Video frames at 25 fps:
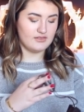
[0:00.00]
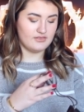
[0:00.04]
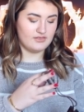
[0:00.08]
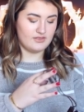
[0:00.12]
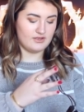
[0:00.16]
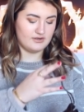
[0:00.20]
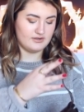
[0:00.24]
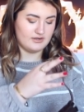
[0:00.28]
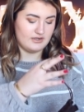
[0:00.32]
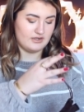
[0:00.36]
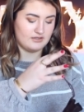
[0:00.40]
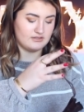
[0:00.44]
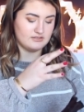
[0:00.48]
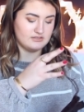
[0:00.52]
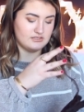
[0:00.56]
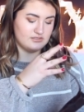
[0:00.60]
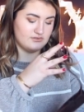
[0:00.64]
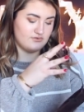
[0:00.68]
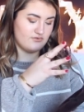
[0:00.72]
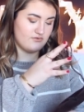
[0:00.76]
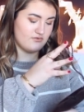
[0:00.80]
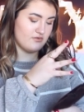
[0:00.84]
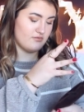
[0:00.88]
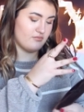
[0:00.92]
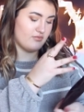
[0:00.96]
their necklaces
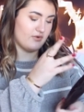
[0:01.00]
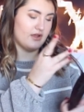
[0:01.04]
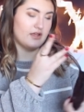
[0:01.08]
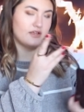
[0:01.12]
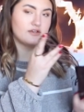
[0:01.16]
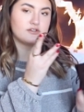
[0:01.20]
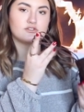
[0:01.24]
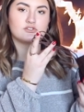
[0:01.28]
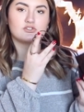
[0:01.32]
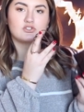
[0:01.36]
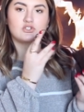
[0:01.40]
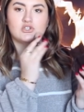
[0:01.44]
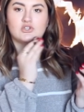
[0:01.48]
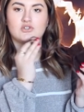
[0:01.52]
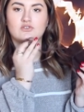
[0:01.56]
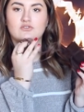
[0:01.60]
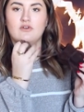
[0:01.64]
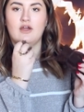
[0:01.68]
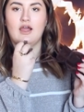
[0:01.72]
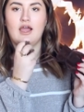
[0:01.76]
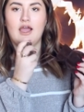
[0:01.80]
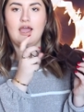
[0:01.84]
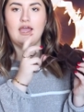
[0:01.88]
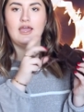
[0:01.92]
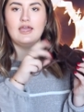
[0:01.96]
from the brand
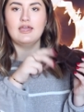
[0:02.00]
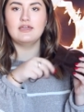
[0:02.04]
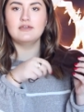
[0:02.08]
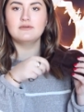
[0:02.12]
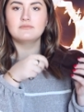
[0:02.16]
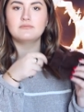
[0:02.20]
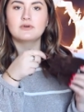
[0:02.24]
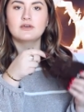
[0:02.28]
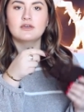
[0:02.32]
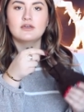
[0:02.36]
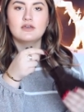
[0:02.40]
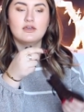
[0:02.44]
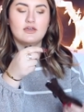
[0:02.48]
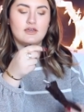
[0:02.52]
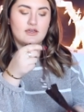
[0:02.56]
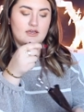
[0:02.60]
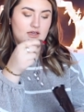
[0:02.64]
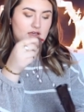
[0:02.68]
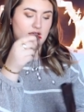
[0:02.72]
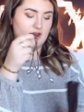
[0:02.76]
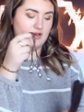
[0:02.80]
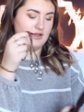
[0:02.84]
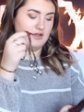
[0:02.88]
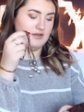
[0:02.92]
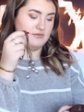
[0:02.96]
Trybe
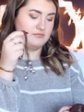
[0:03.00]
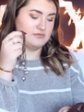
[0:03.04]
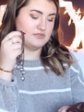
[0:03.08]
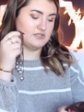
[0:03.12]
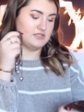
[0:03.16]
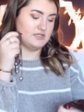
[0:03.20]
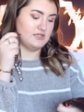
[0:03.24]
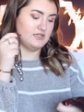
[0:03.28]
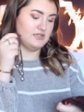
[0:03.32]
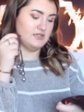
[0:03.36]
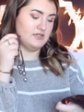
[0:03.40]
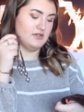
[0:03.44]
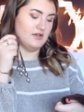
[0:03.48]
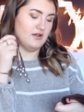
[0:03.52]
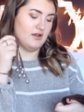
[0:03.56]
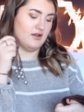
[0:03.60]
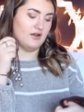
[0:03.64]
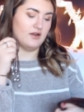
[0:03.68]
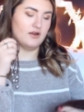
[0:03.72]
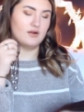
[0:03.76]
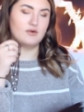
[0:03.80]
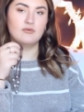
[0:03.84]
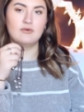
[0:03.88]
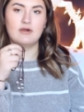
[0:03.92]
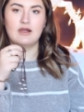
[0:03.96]
um,
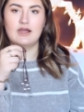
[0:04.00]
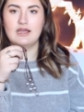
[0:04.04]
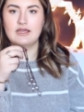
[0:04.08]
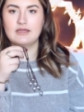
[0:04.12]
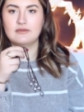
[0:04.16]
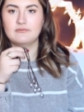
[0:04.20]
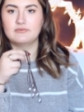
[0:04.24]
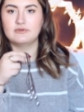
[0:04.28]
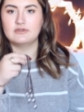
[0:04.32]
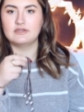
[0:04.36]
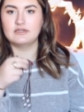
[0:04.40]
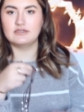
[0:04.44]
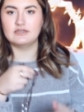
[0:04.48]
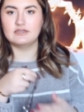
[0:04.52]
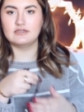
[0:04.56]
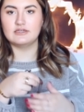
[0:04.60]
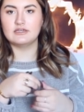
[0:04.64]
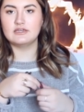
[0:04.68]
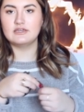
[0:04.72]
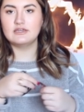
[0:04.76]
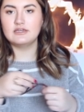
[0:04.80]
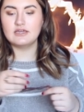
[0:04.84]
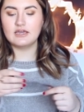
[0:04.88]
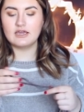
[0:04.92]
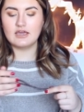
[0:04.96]

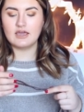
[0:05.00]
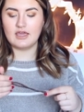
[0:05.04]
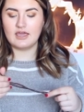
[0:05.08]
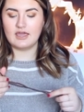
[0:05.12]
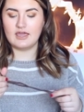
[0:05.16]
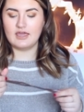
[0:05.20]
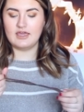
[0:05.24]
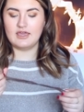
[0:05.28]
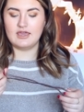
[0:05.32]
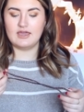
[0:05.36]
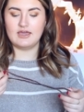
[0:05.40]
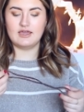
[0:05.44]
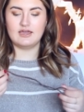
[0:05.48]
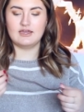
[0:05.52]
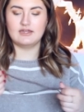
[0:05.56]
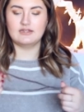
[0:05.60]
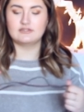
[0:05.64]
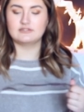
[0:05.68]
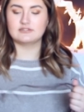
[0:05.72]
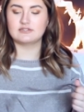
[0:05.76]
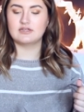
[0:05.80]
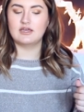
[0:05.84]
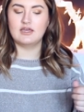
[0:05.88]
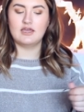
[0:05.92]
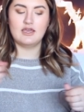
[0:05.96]
T-R-Y-B-E,
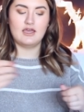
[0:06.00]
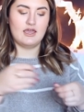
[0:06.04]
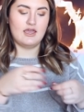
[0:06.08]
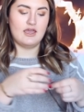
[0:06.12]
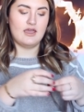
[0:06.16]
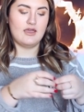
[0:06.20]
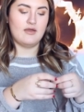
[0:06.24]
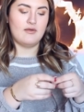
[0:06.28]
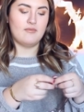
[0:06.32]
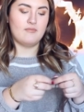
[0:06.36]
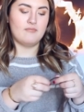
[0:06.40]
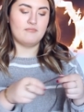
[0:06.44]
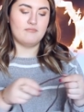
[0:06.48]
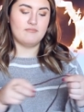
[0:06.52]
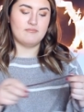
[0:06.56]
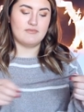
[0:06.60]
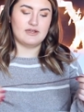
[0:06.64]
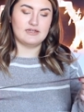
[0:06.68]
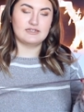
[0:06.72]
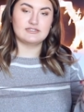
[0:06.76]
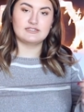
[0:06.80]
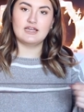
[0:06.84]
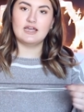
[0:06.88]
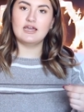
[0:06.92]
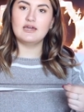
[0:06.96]
and
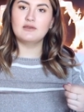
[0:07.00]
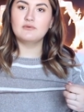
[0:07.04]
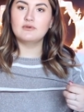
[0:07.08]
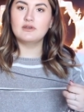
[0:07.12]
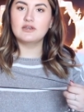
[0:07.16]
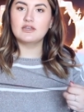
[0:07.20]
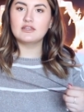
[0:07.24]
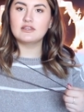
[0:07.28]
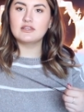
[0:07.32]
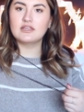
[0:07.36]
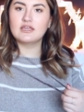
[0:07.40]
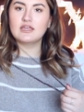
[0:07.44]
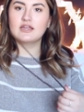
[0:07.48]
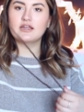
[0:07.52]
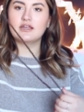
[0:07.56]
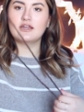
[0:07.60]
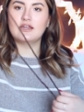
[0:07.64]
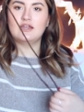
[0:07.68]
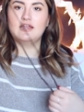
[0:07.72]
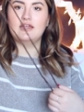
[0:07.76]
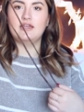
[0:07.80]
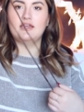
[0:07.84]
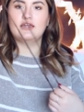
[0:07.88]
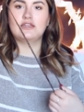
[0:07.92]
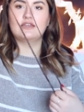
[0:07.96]
my dad went in there
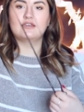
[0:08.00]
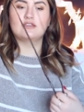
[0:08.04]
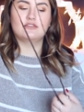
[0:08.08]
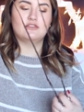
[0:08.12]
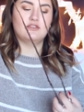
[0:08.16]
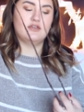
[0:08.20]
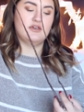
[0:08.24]
and